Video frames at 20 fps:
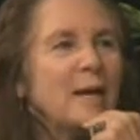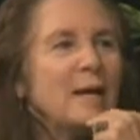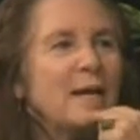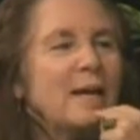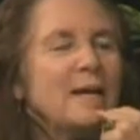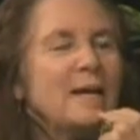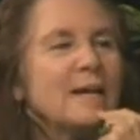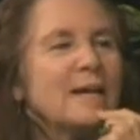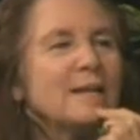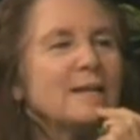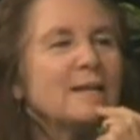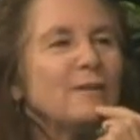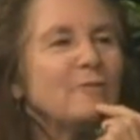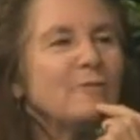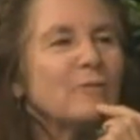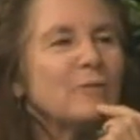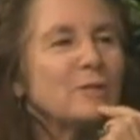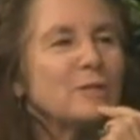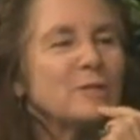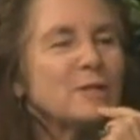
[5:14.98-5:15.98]
And at
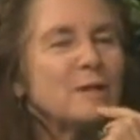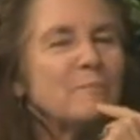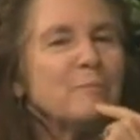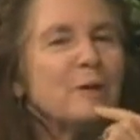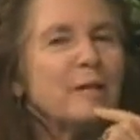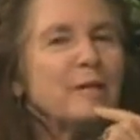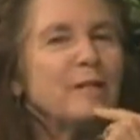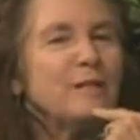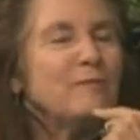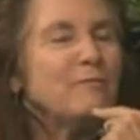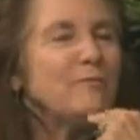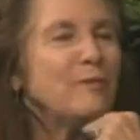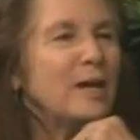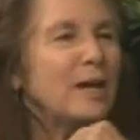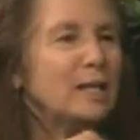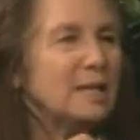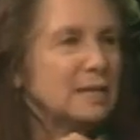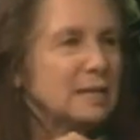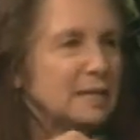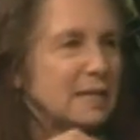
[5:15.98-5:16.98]
first I might
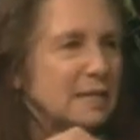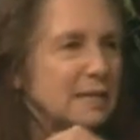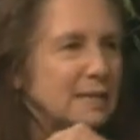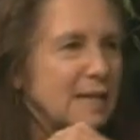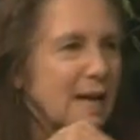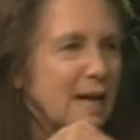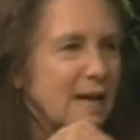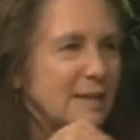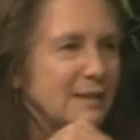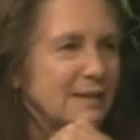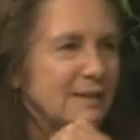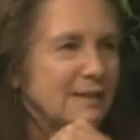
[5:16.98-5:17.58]
invalidate that.